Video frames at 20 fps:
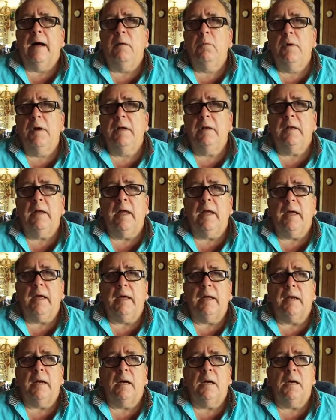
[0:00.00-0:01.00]
I went
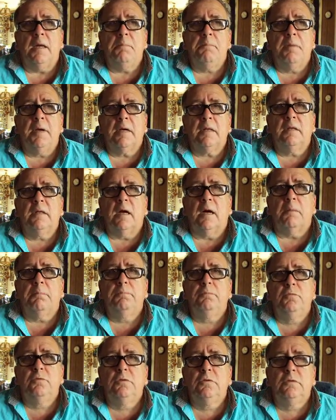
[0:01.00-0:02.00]
and I picked
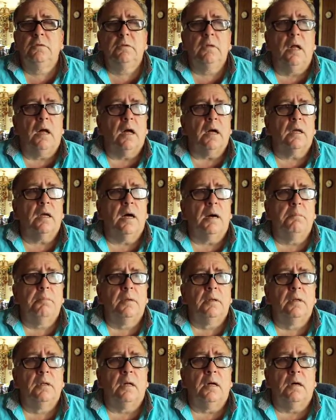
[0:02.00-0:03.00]
up a
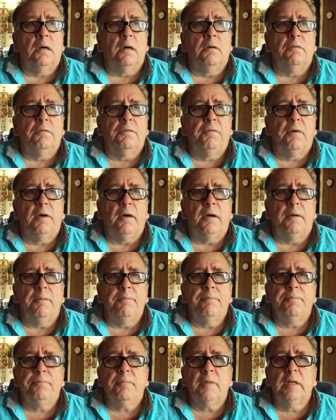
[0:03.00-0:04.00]
couple of
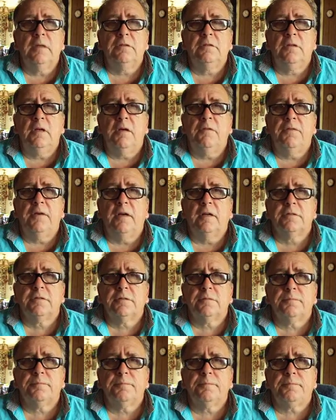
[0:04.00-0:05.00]

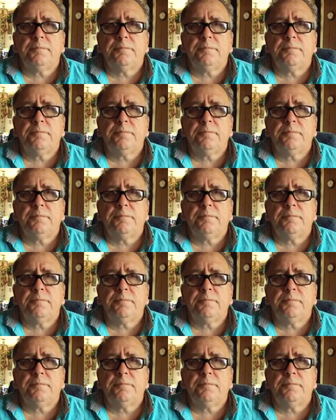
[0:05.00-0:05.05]
CFLs,